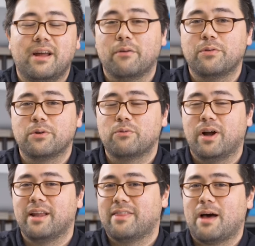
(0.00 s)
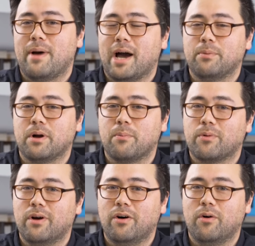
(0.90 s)
Now, if you're running that MacBook
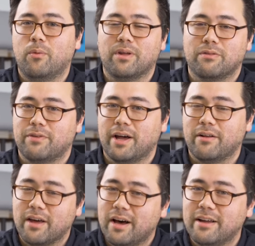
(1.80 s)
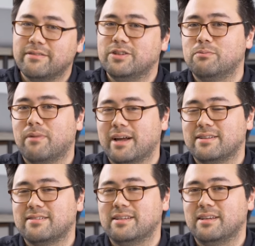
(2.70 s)
Pro with Final Cut, you
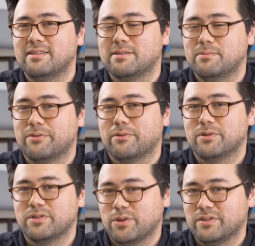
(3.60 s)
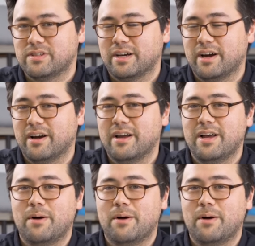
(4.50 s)
might see some different results there,